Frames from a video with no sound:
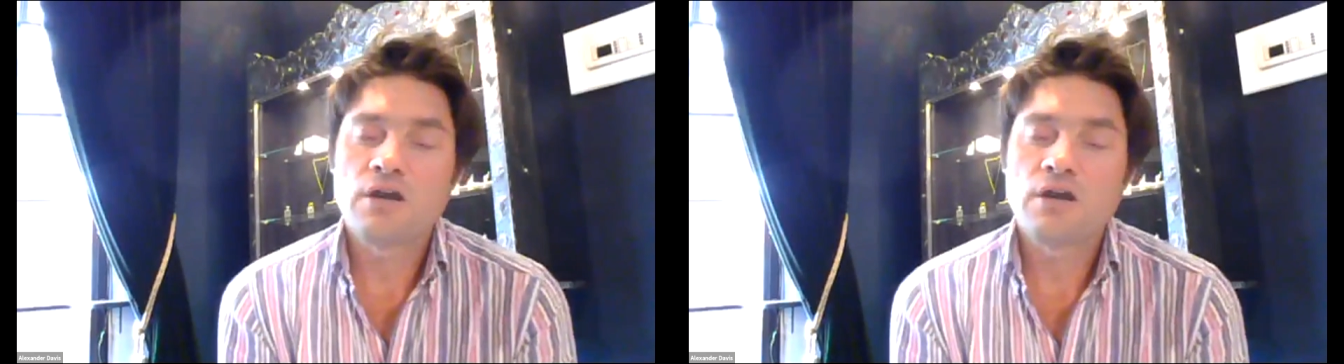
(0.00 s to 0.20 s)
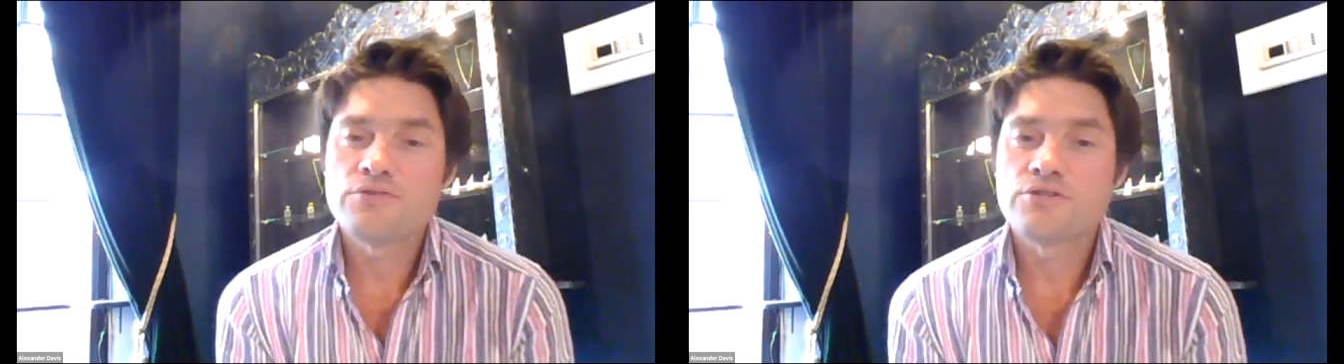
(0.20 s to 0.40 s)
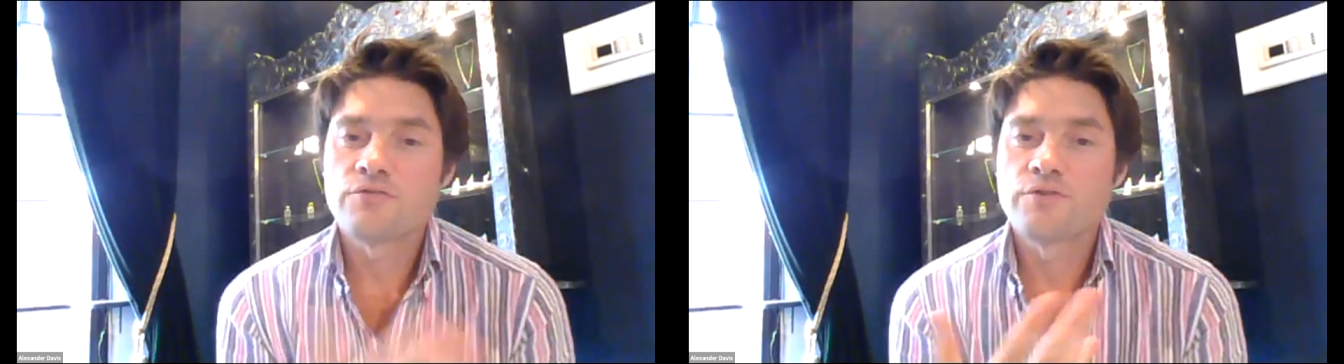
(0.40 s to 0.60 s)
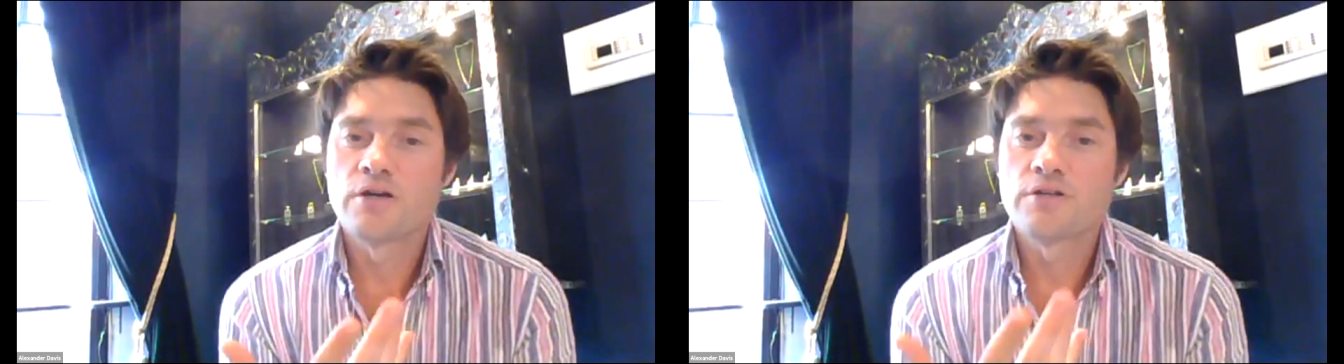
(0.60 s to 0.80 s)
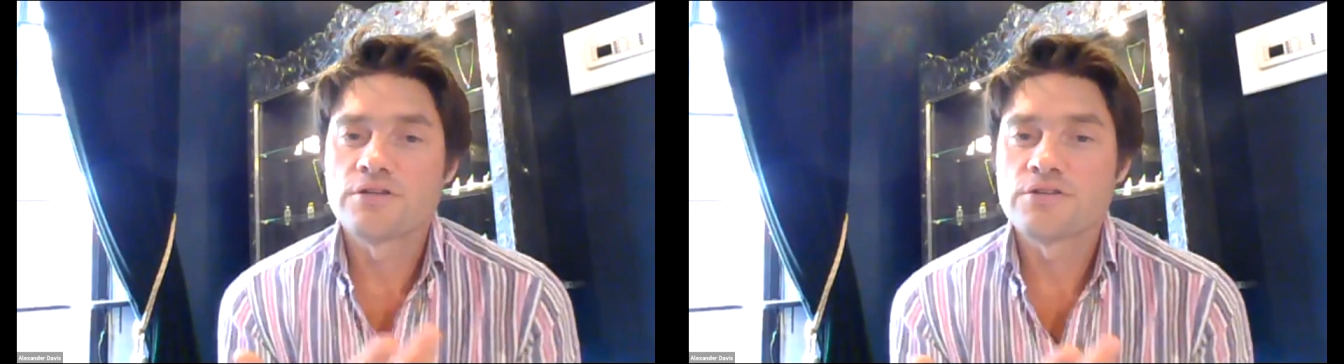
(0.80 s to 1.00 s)
have to
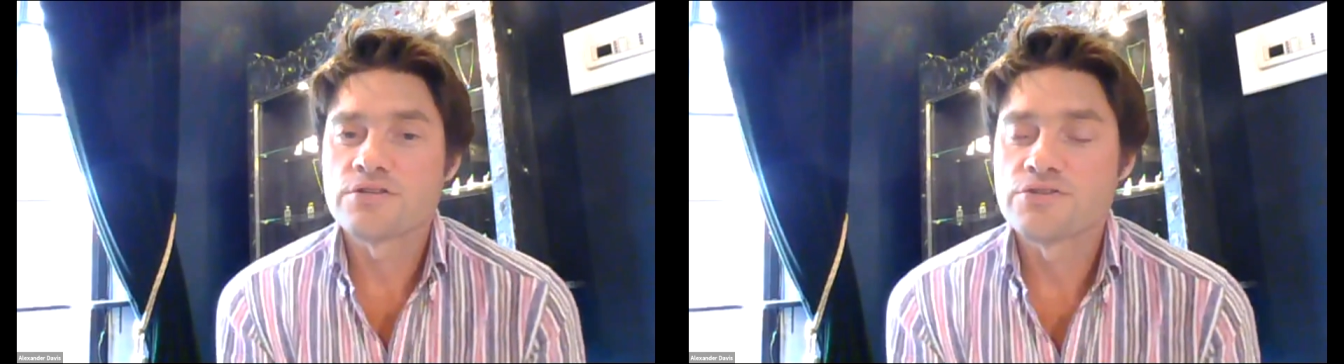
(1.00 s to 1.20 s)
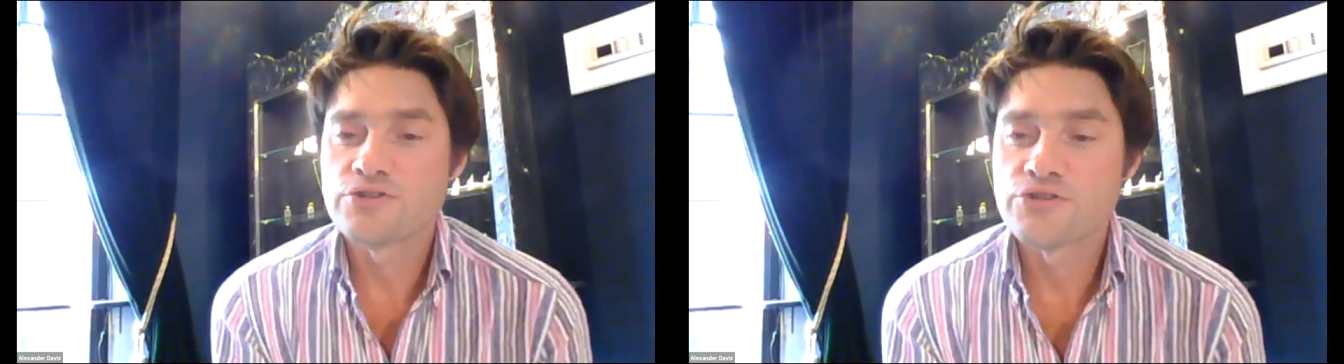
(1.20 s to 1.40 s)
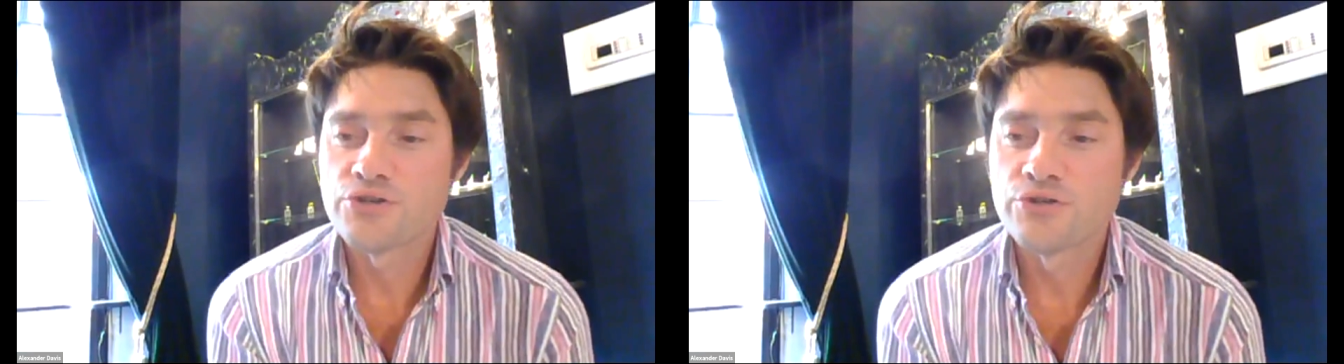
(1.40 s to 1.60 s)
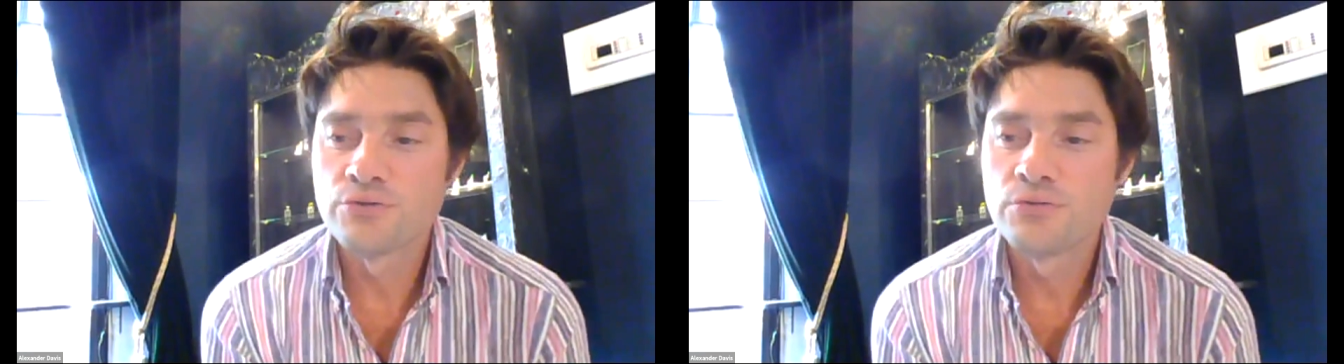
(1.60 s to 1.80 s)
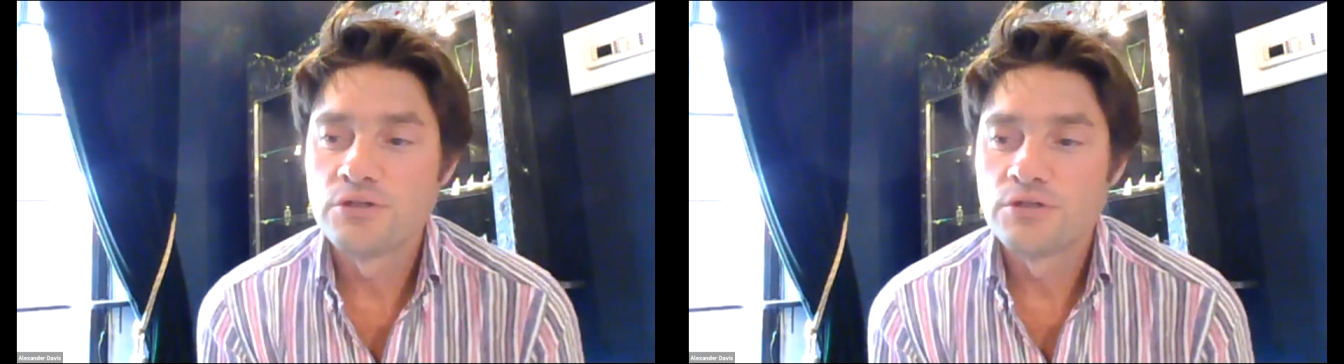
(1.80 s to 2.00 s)
divide things into
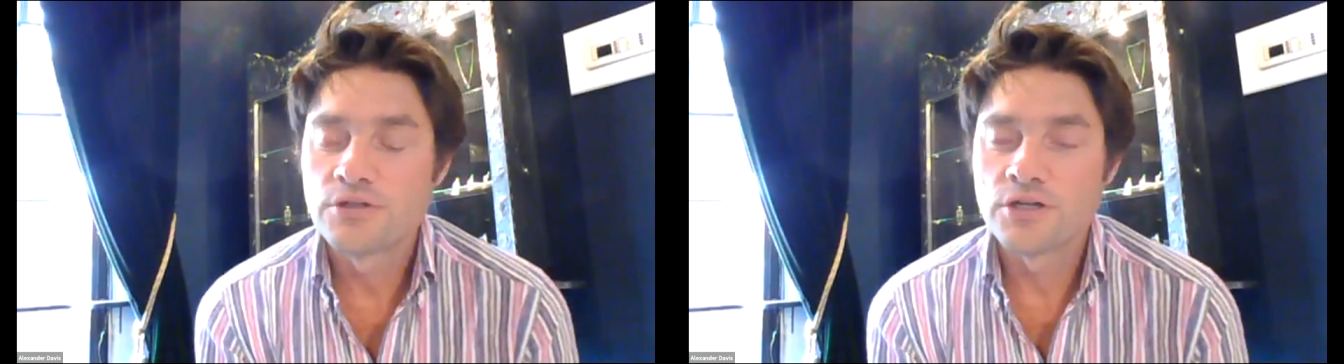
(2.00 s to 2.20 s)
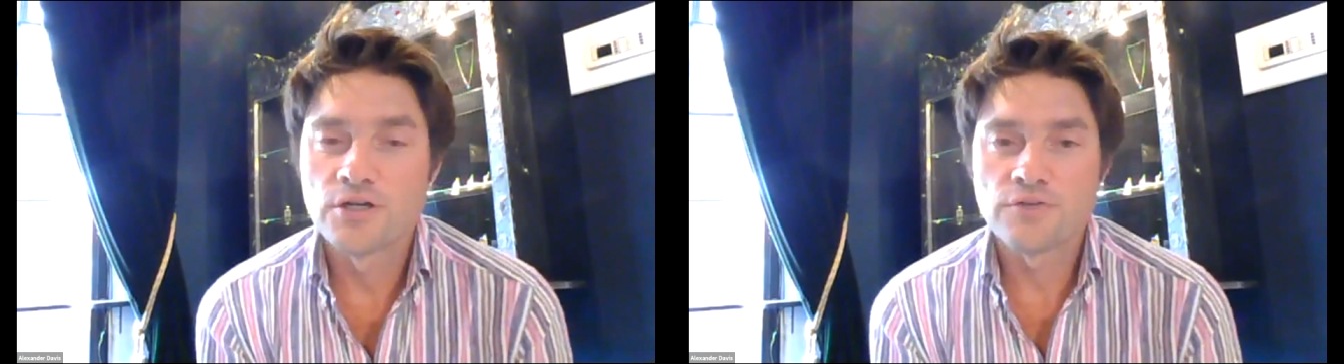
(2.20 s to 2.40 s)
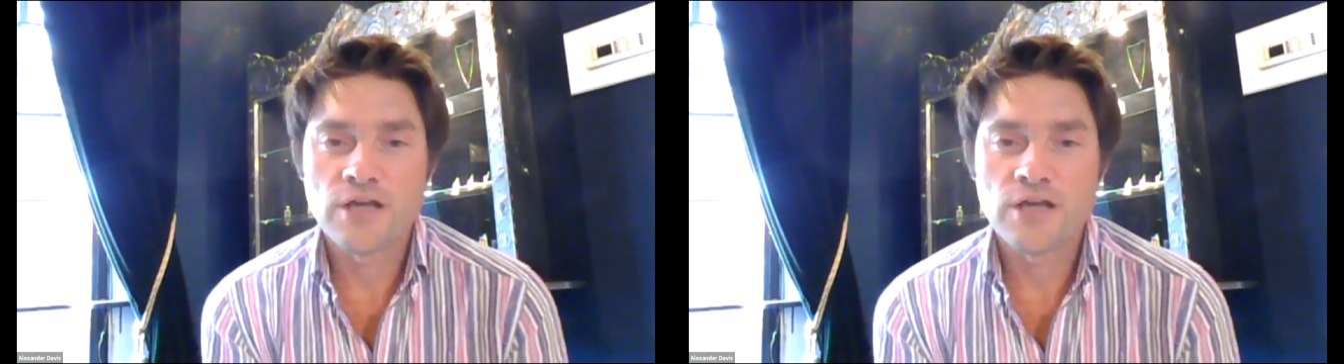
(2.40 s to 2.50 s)
two kind of